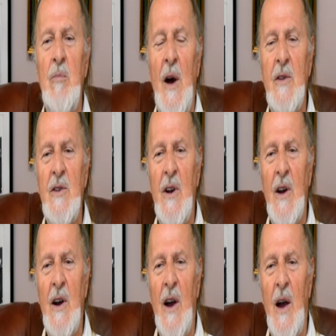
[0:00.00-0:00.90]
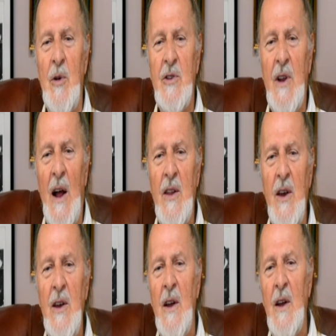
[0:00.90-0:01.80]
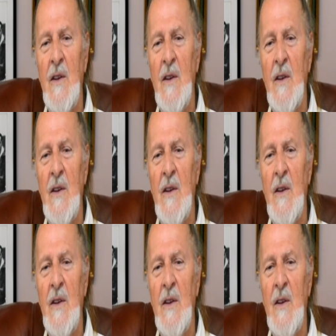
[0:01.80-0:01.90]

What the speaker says: Master Nakayama's study,